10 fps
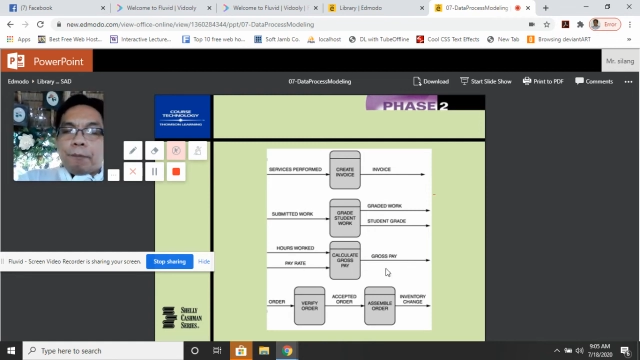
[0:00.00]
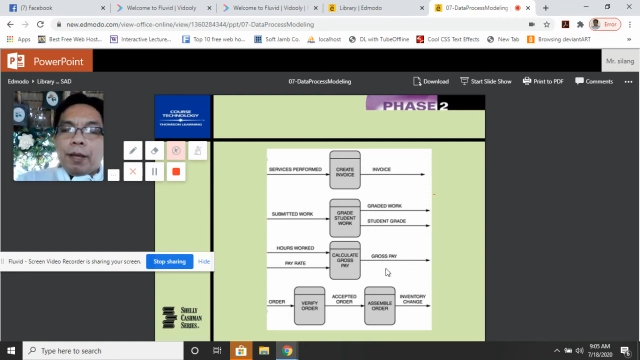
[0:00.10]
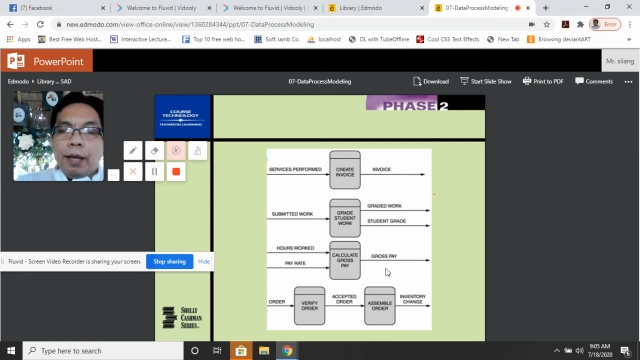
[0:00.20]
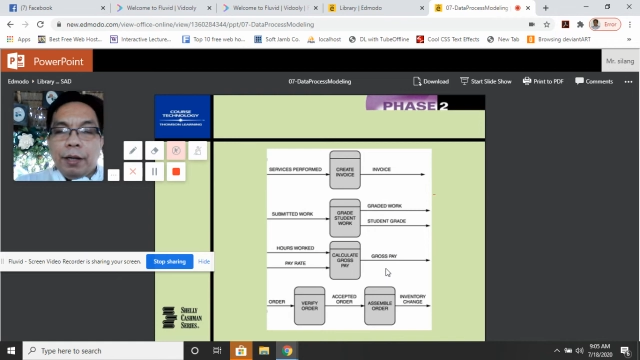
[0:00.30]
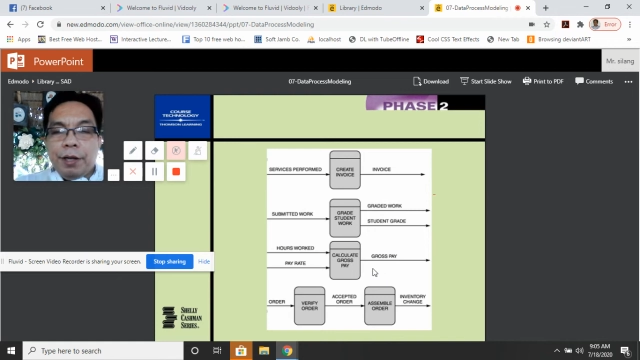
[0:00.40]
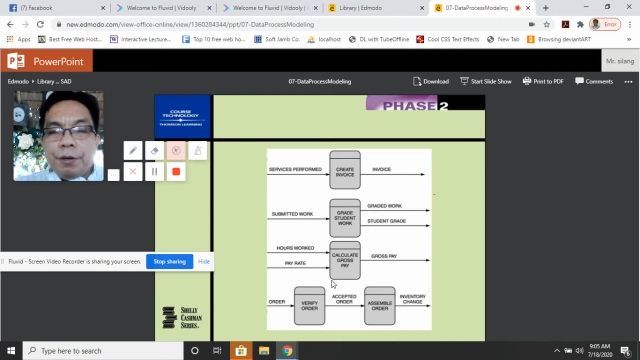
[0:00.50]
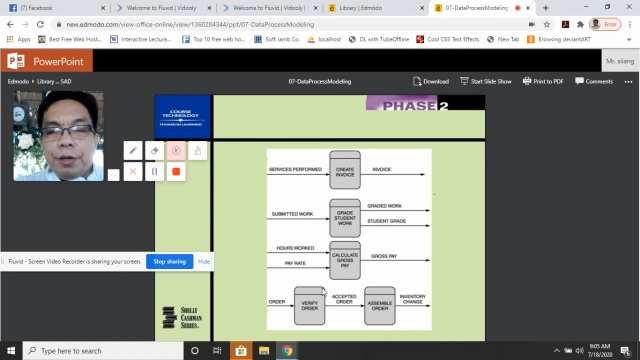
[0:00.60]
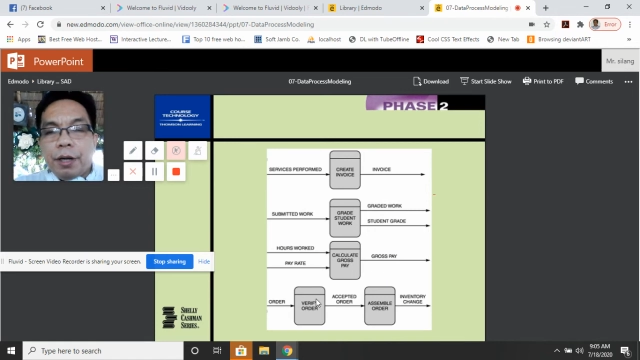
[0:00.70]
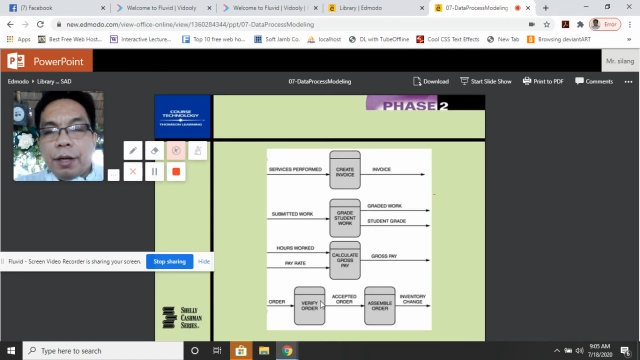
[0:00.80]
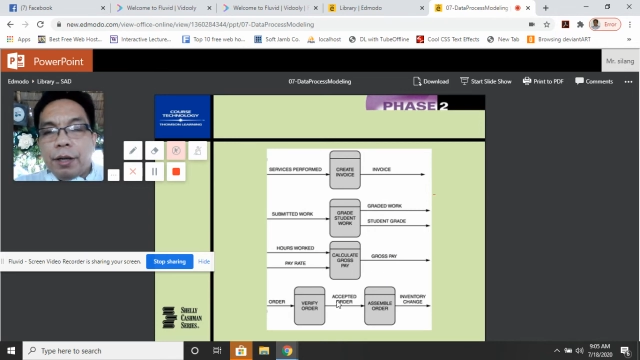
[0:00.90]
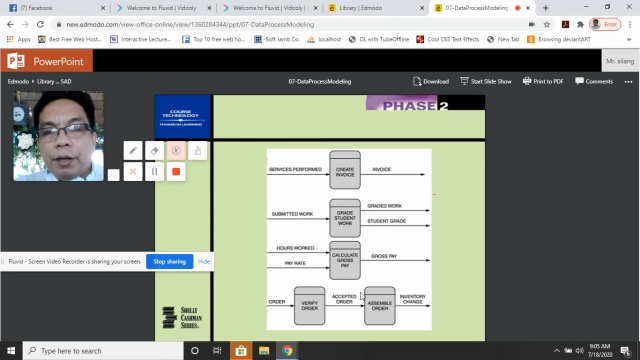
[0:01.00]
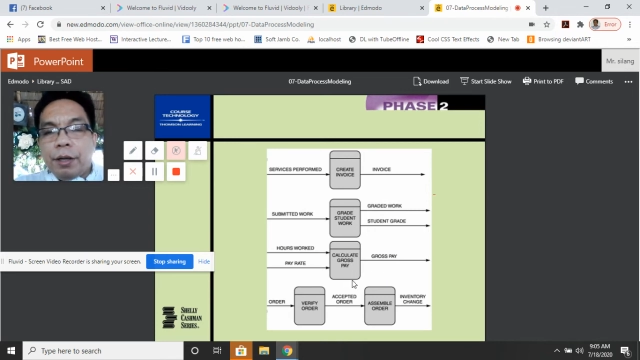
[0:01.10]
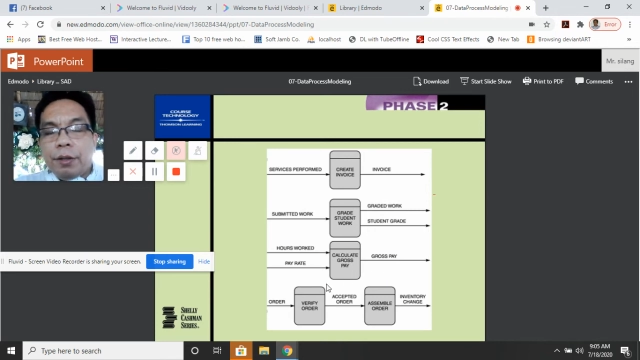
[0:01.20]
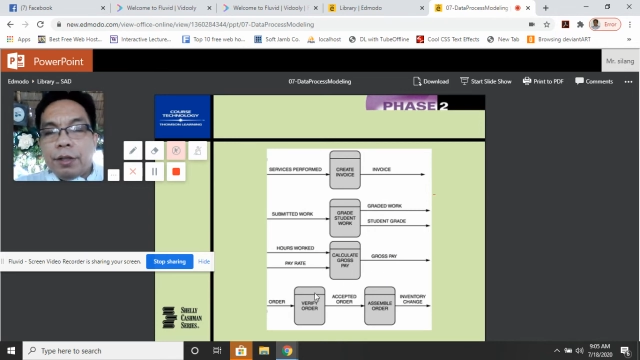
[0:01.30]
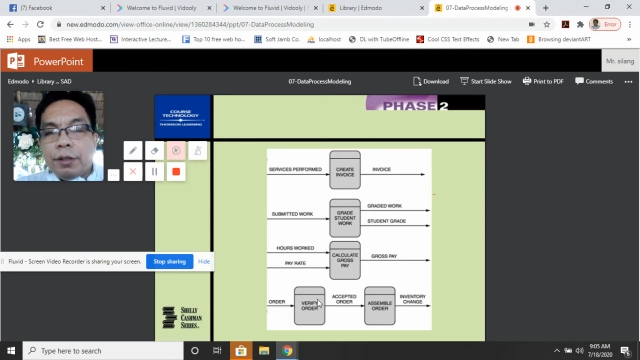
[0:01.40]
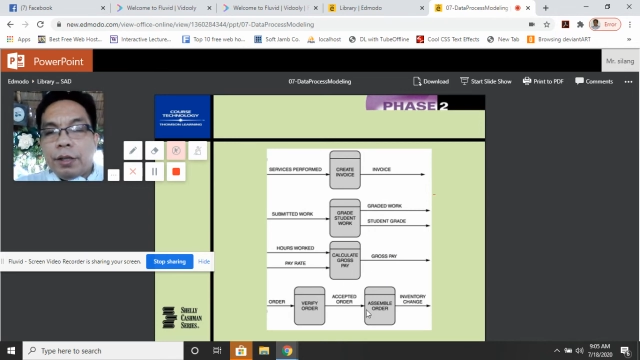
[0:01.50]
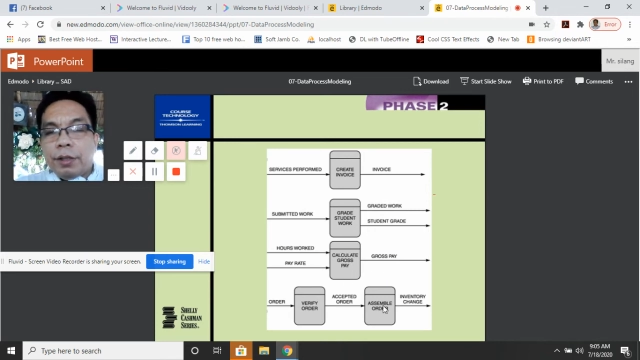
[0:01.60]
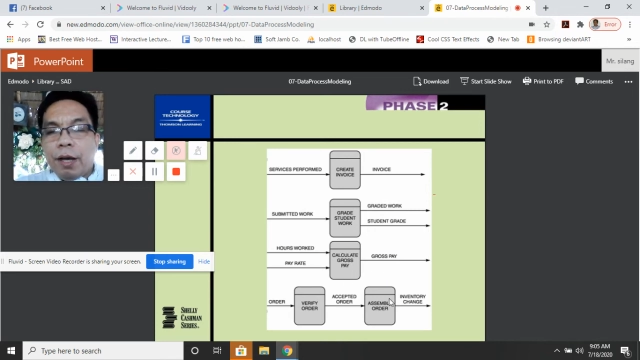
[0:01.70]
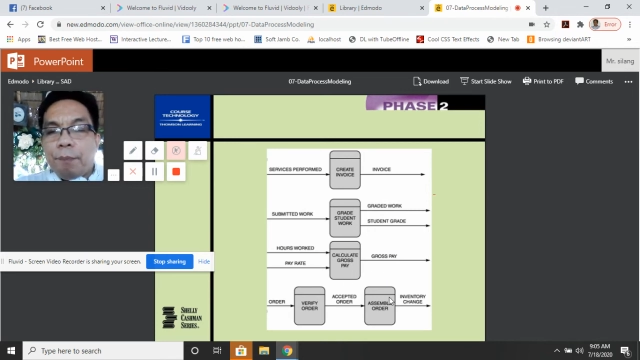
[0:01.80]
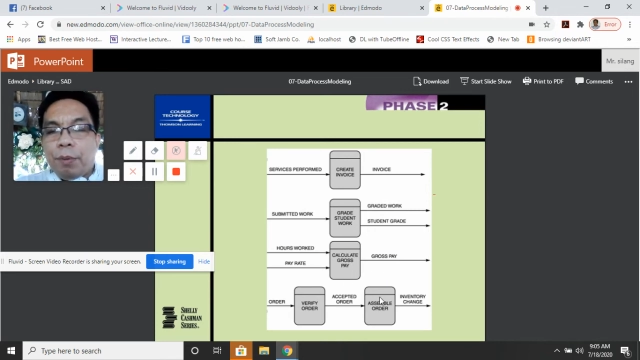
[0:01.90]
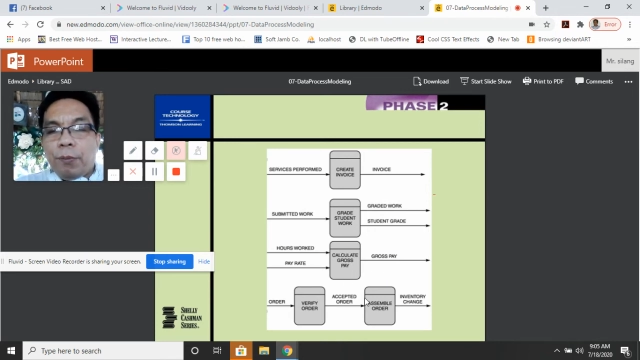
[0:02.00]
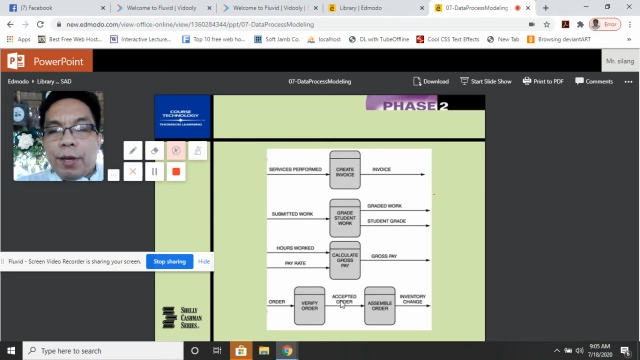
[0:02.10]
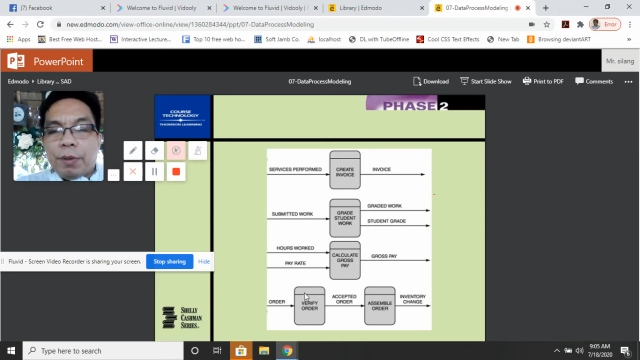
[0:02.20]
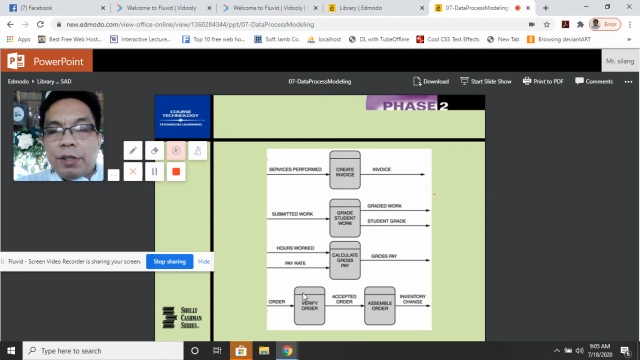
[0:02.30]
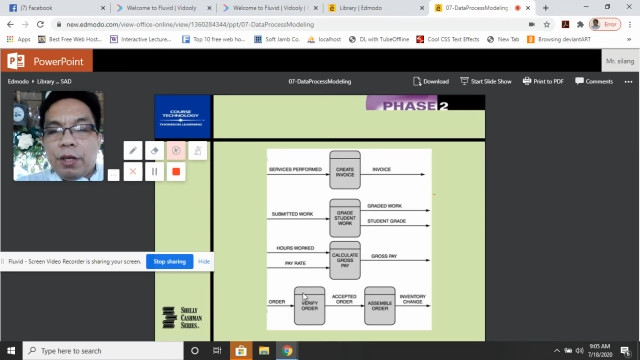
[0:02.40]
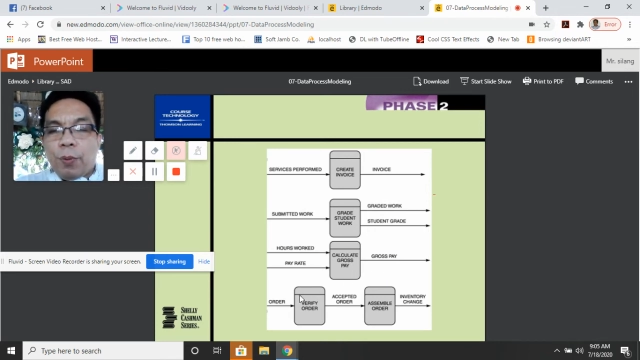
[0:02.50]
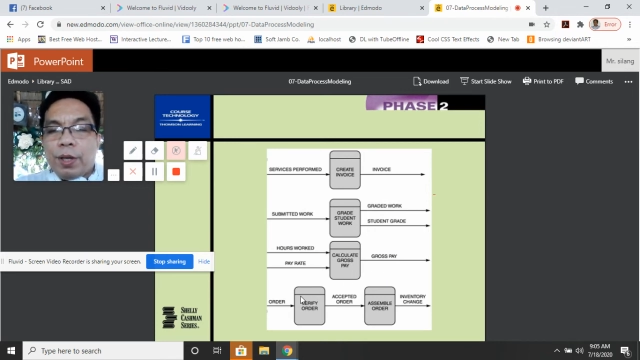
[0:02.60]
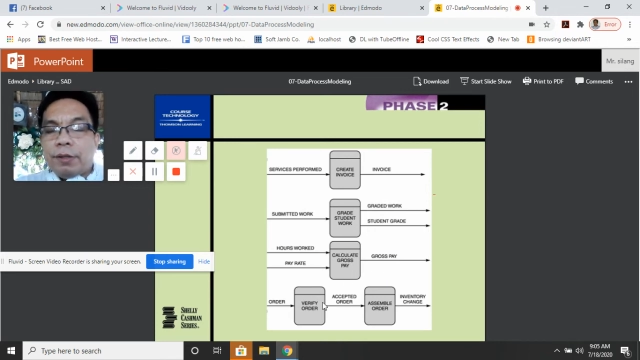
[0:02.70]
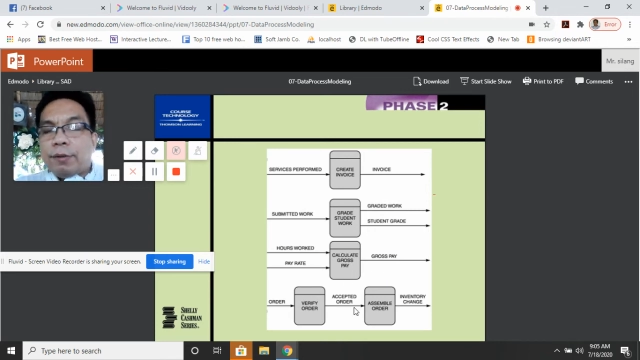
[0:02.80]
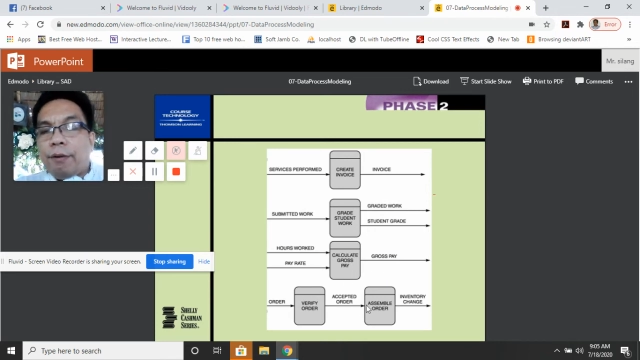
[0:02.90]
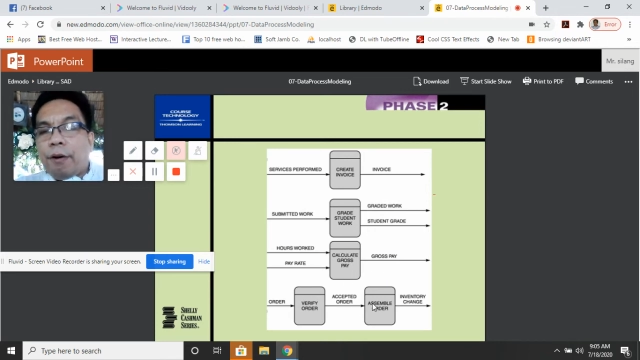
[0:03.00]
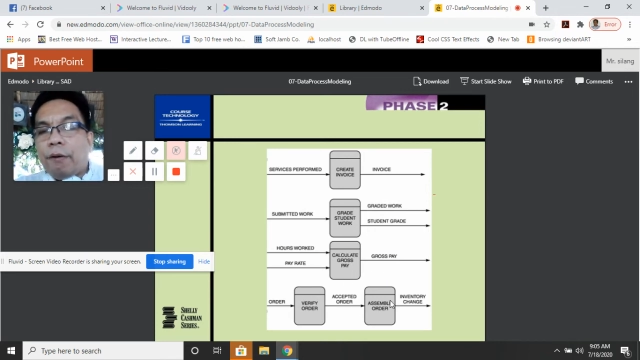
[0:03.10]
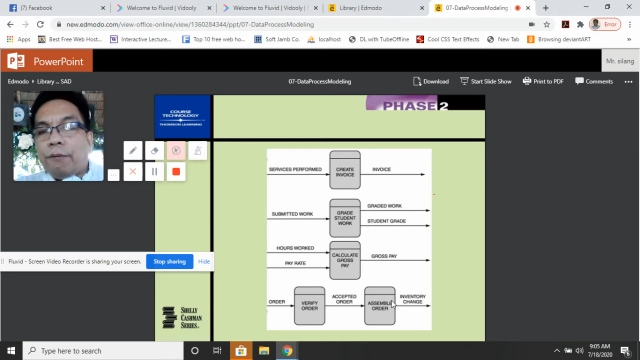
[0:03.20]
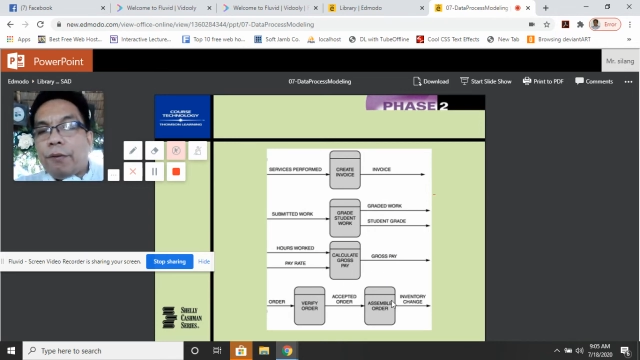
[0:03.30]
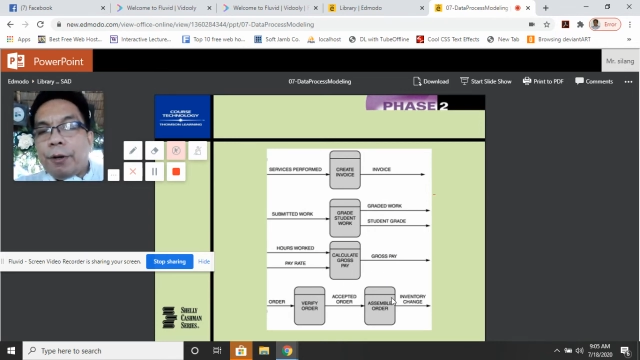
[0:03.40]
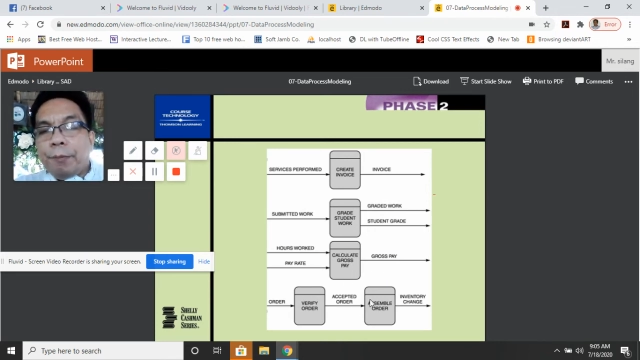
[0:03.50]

And here in this example, we have a sequence of